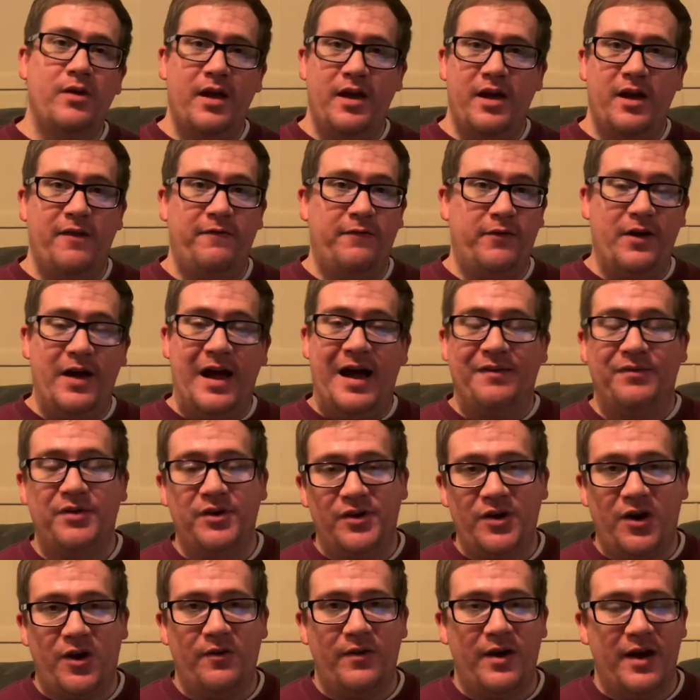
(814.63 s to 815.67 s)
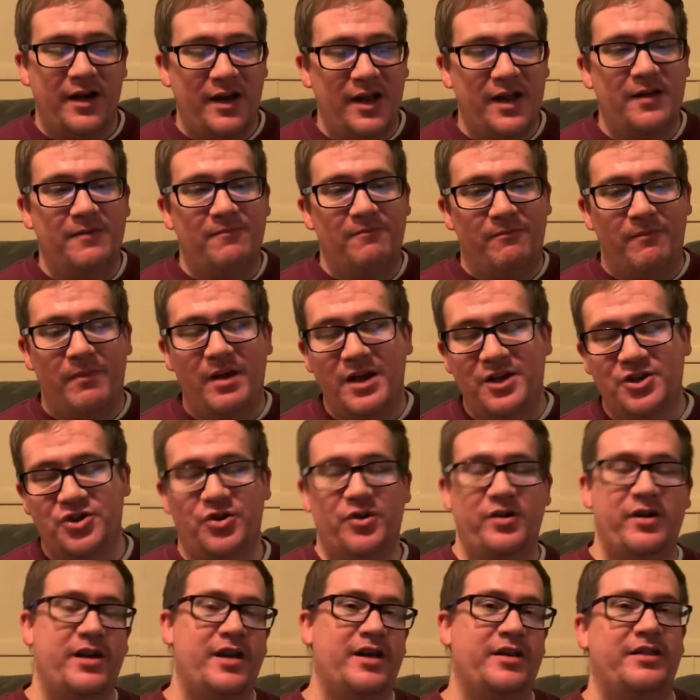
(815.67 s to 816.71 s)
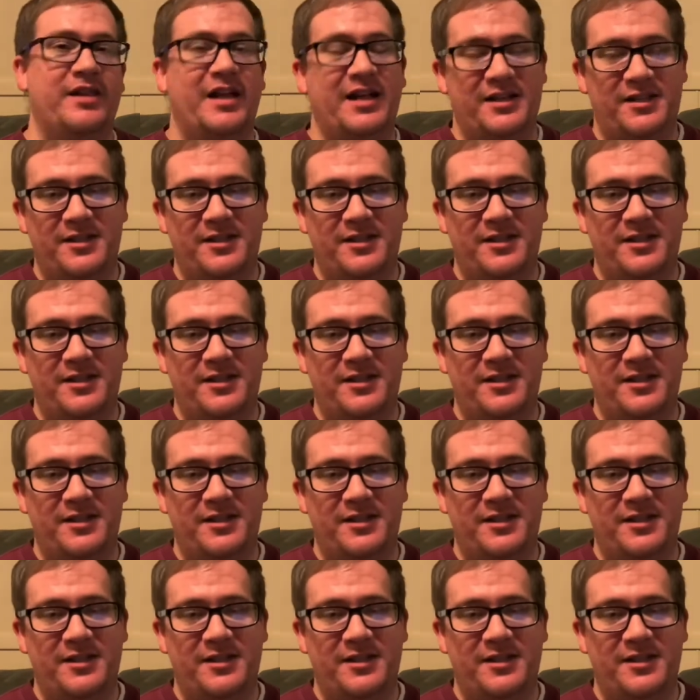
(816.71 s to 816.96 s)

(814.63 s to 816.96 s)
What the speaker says: if you haven't already, make sure to hit that